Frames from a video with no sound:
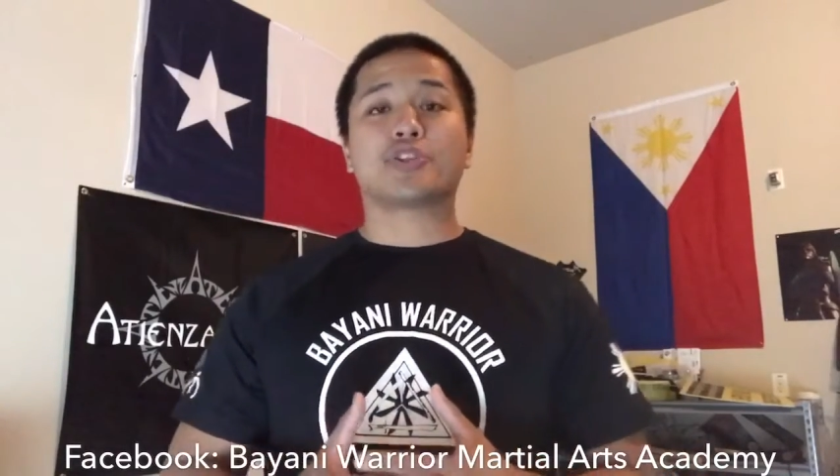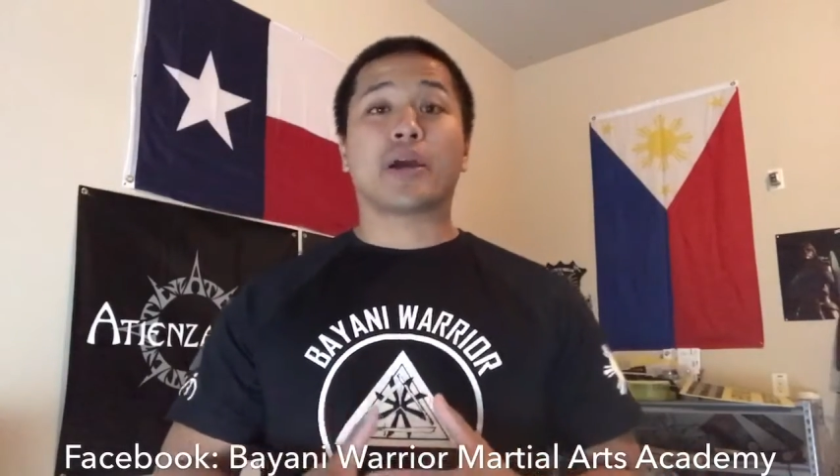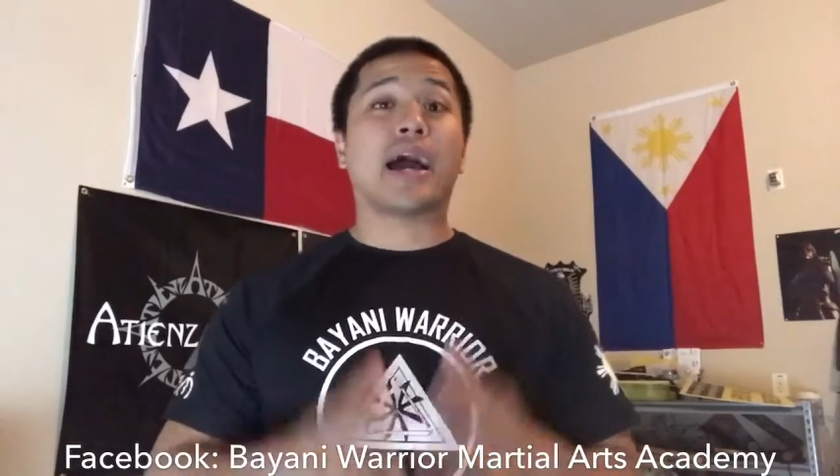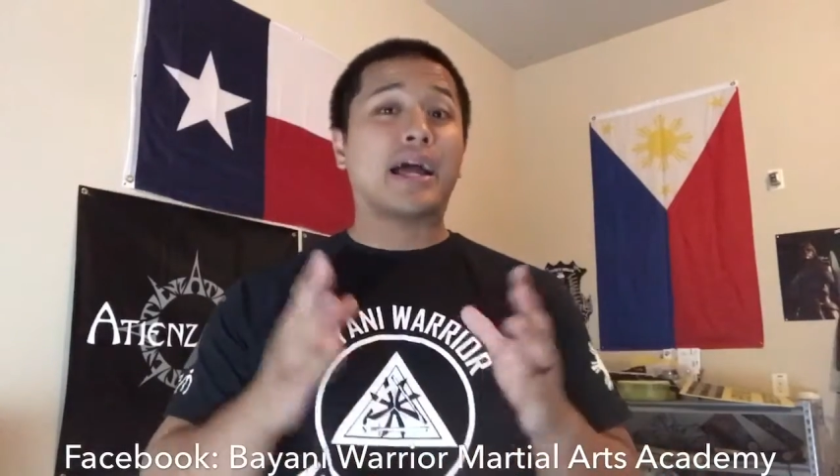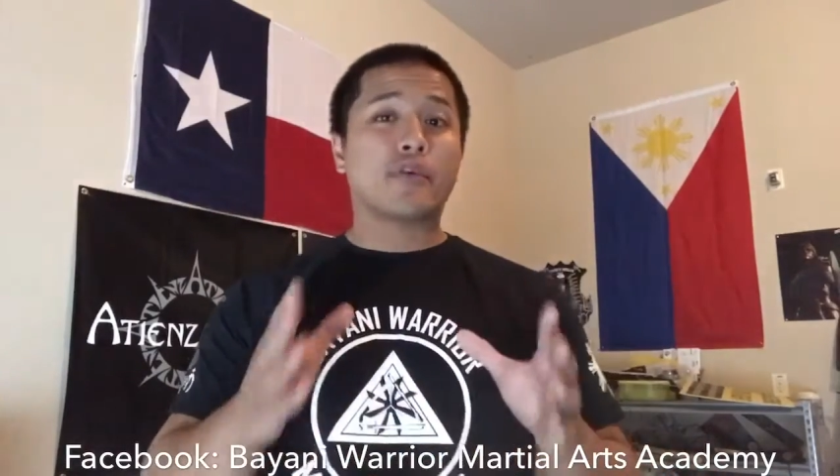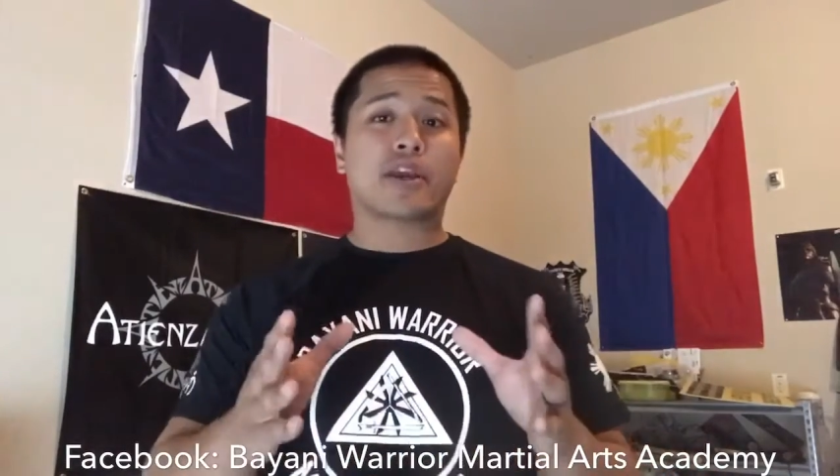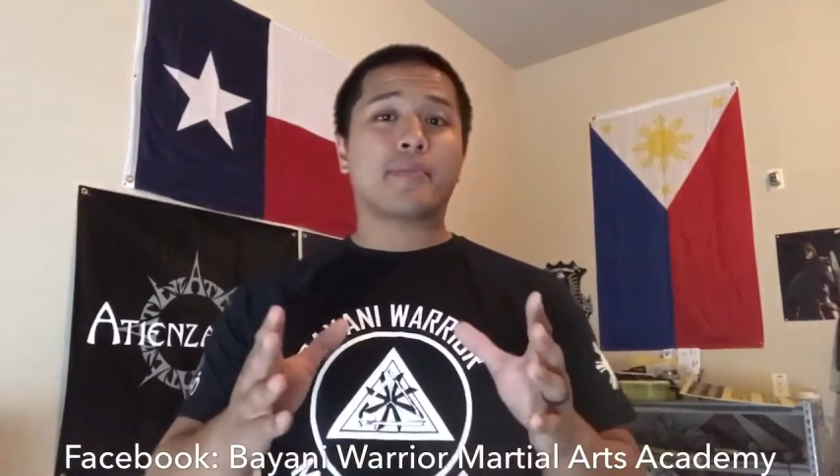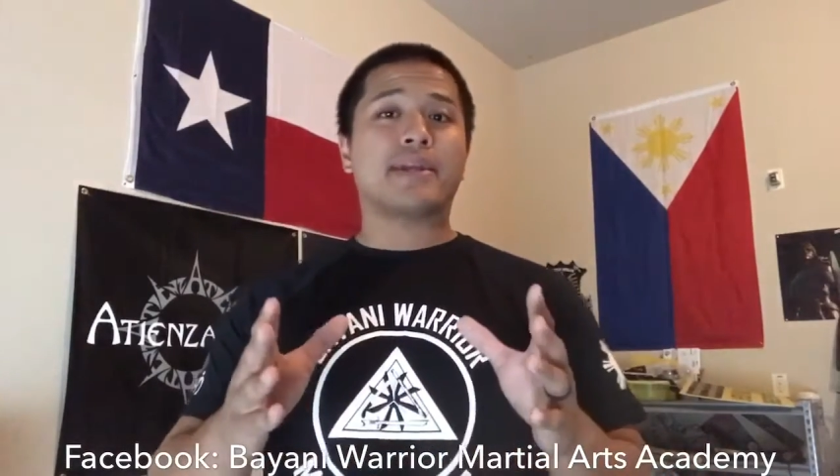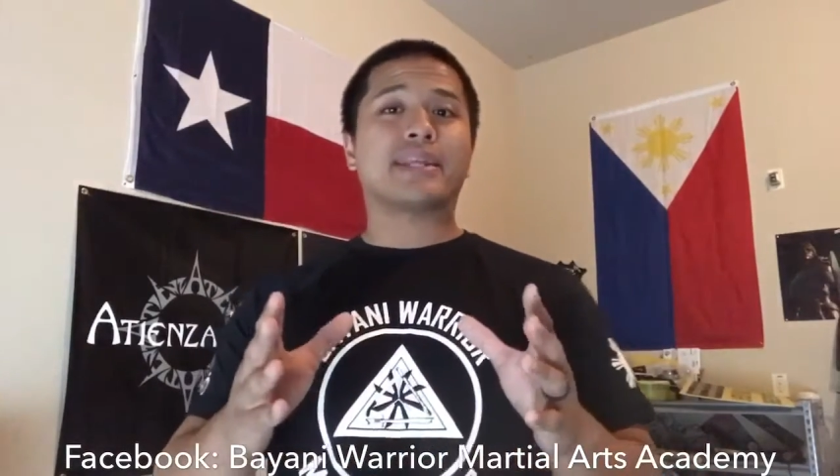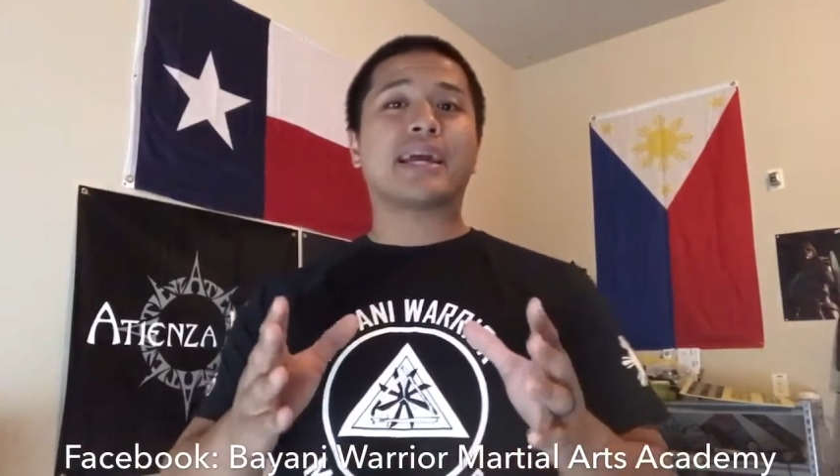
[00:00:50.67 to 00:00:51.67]
So I highly
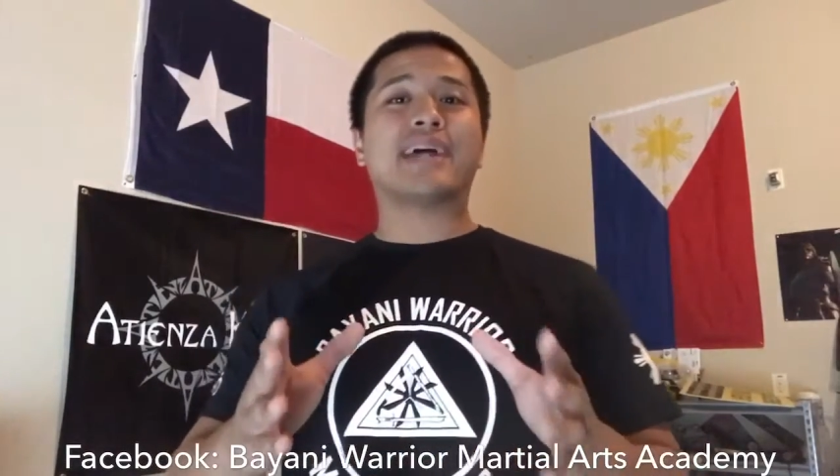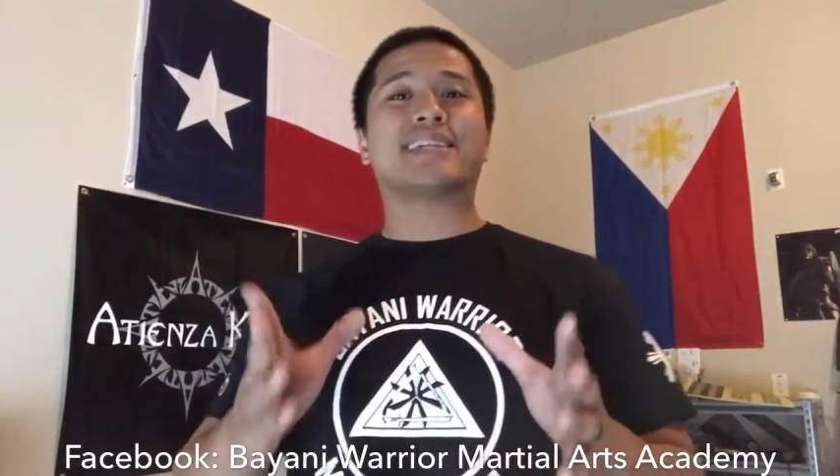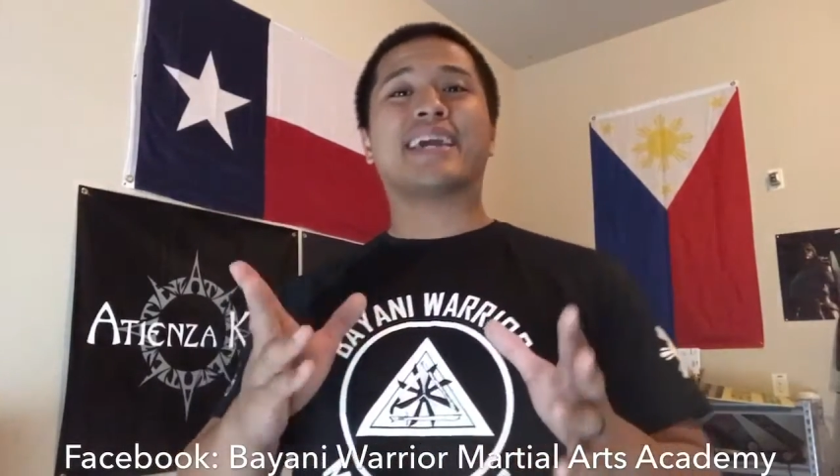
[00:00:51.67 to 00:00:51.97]
recommend it, guys.